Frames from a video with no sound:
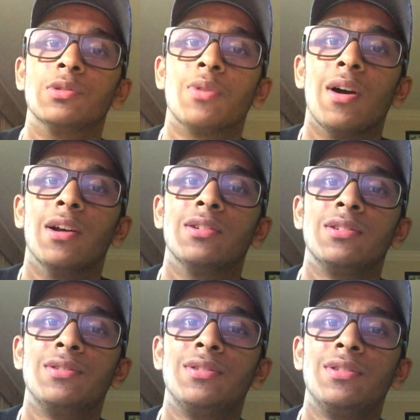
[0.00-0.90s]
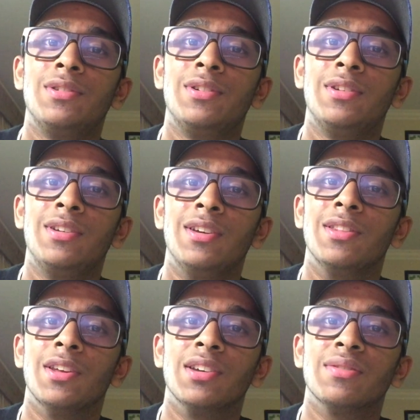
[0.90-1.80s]
Squires,
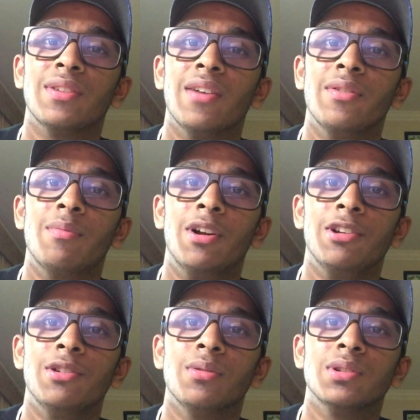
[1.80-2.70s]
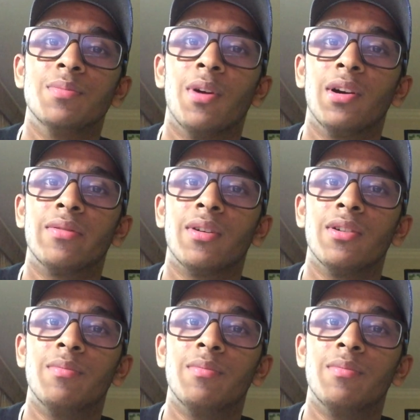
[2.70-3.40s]
and thanks for everybody who was a part of